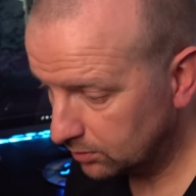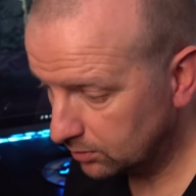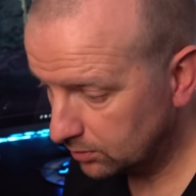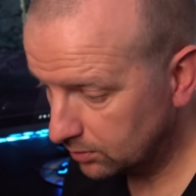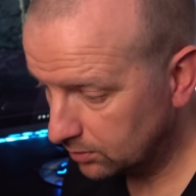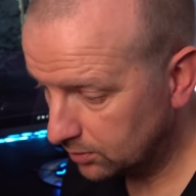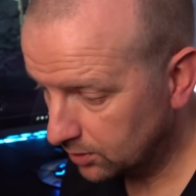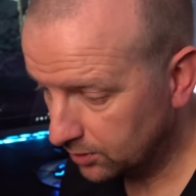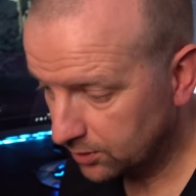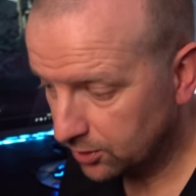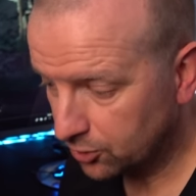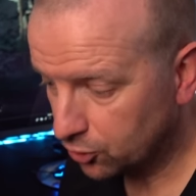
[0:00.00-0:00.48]

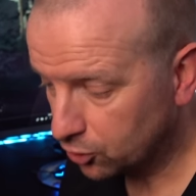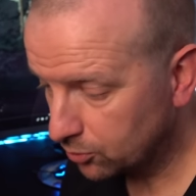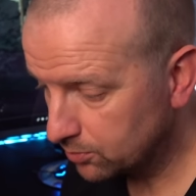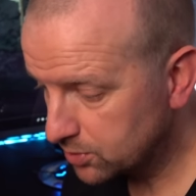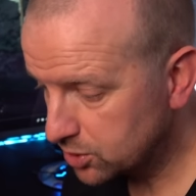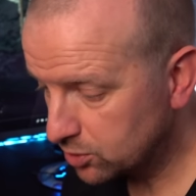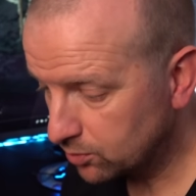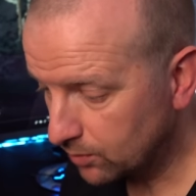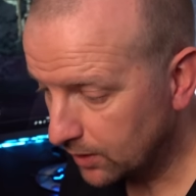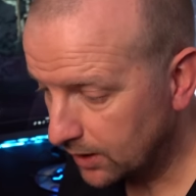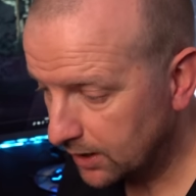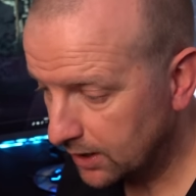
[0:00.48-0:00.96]
the other
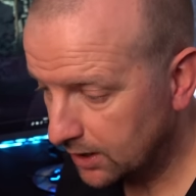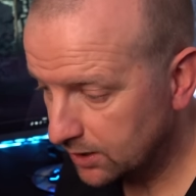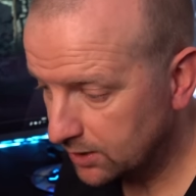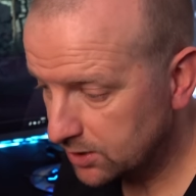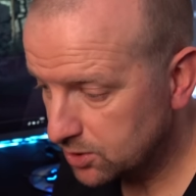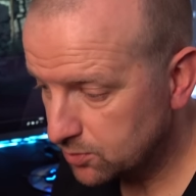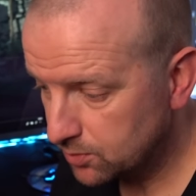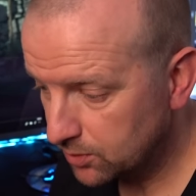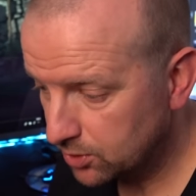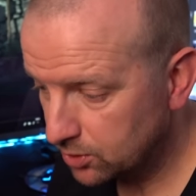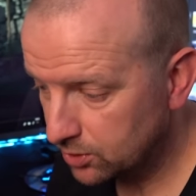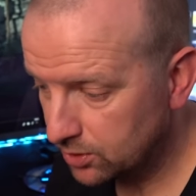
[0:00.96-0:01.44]
option we had
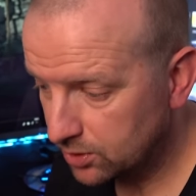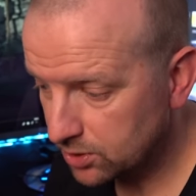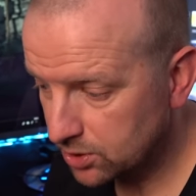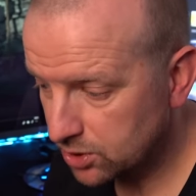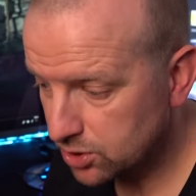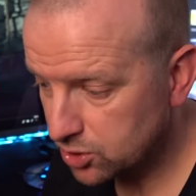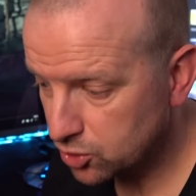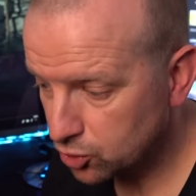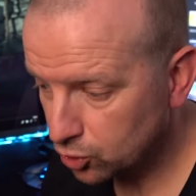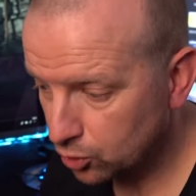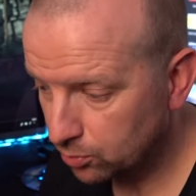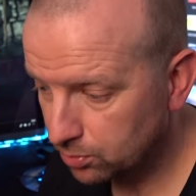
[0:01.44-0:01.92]
is we could have
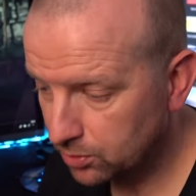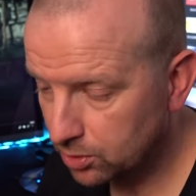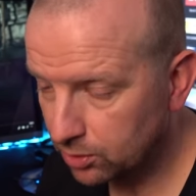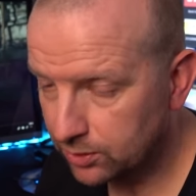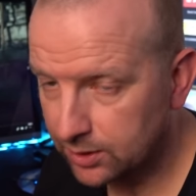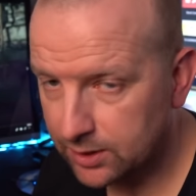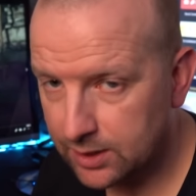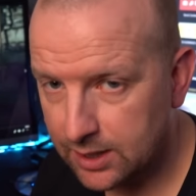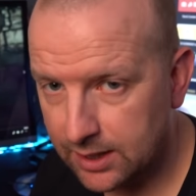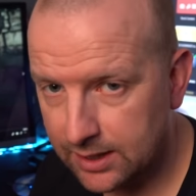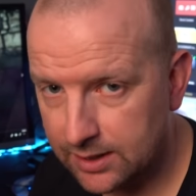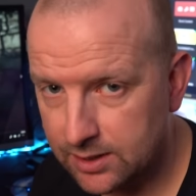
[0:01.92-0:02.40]
just stopped, got
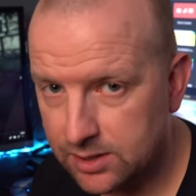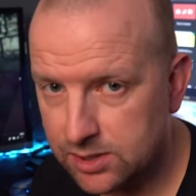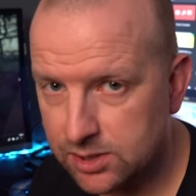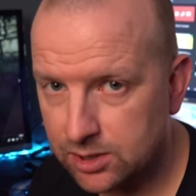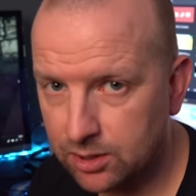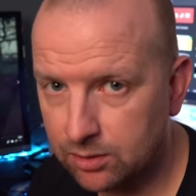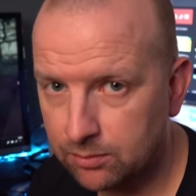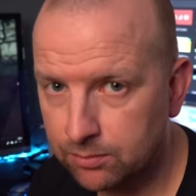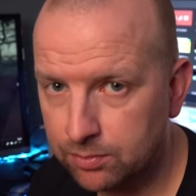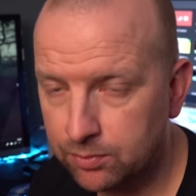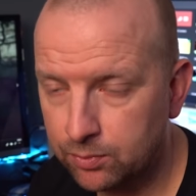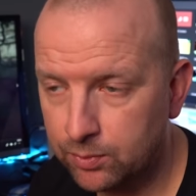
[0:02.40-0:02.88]
the tents
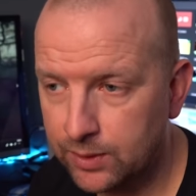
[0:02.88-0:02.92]
up.